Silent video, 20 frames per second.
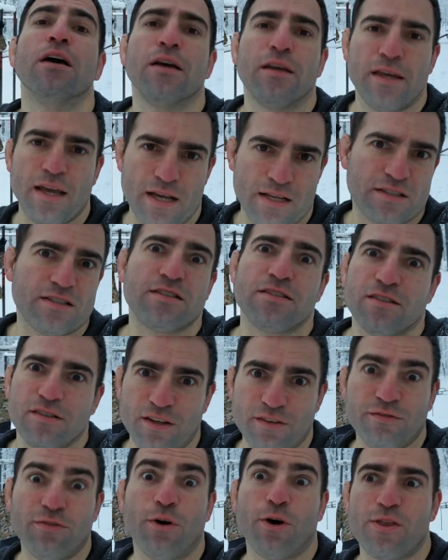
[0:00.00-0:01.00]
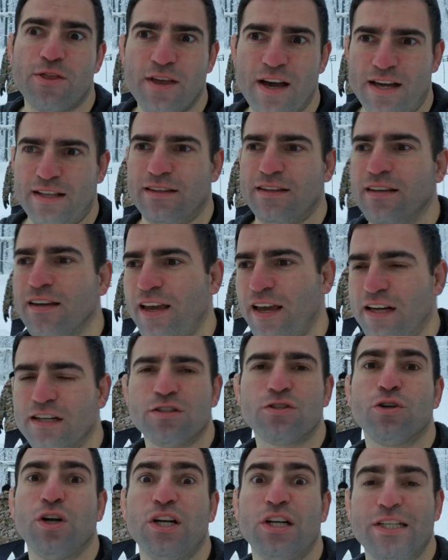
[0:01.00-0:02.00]
yes, avoid that
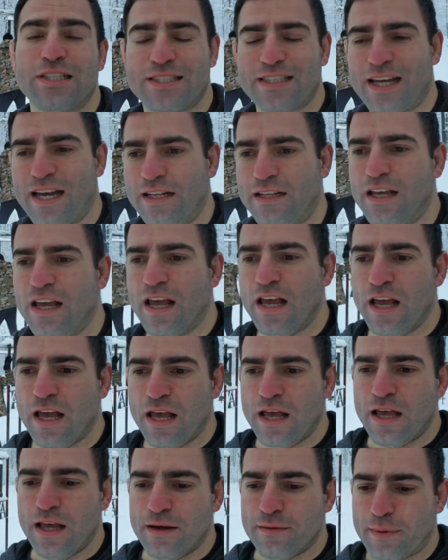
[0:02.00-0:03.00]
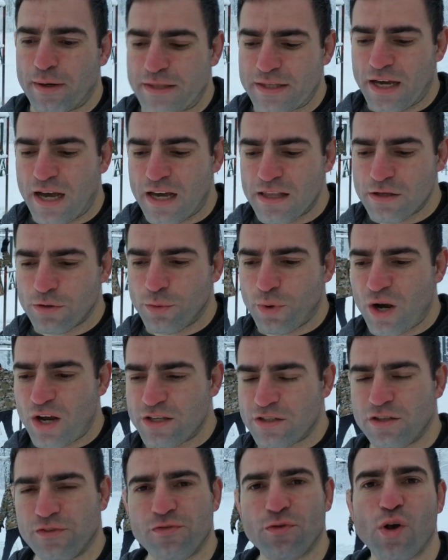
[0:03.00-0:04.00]
and train inside. But
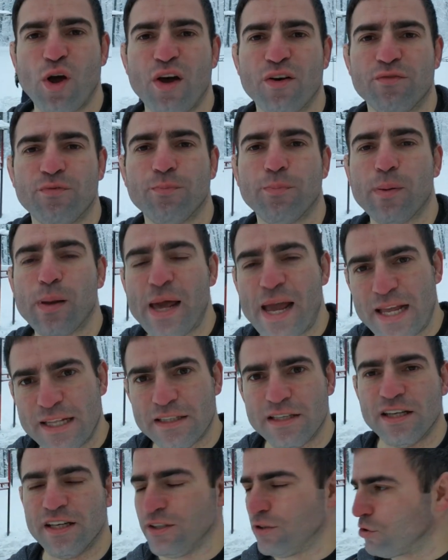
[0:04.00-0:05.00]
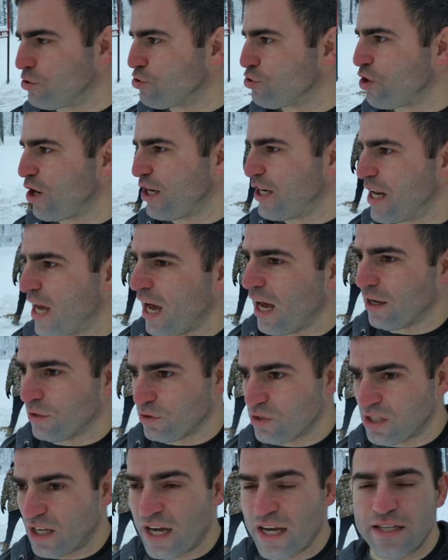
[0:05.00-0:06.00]
otherwise, if you have planned to train
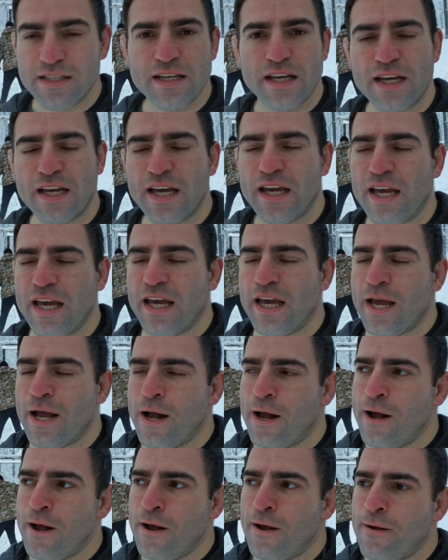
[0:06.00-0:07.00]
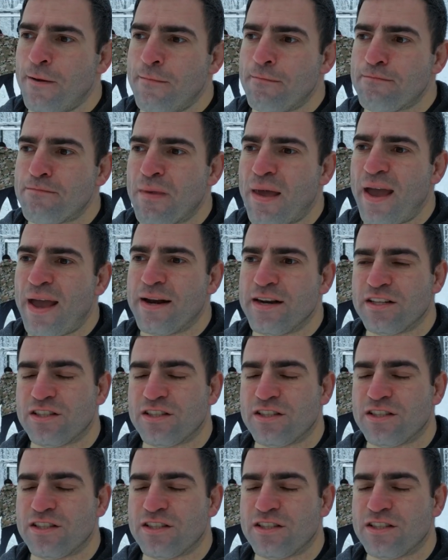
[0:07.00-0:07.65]
outside and